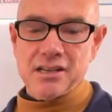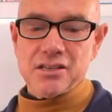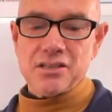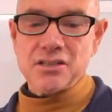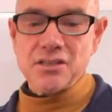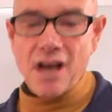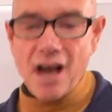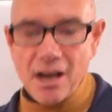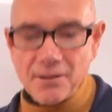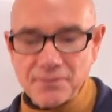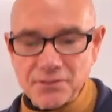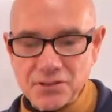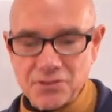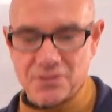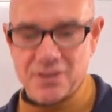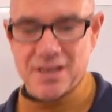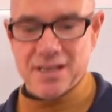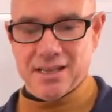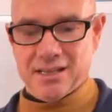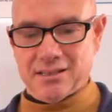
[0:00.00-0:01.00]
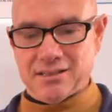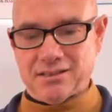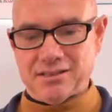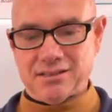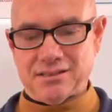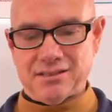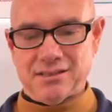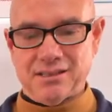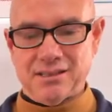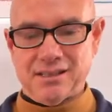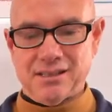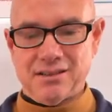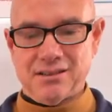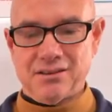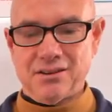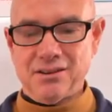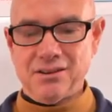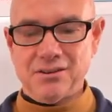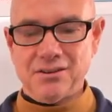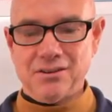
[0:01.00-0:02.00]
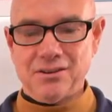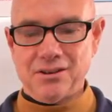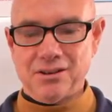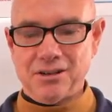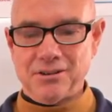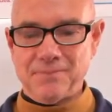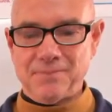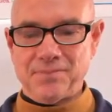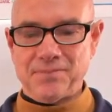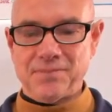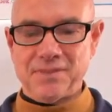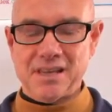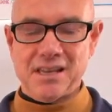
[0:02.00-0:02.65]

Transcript: soft drinks. Uh-oh.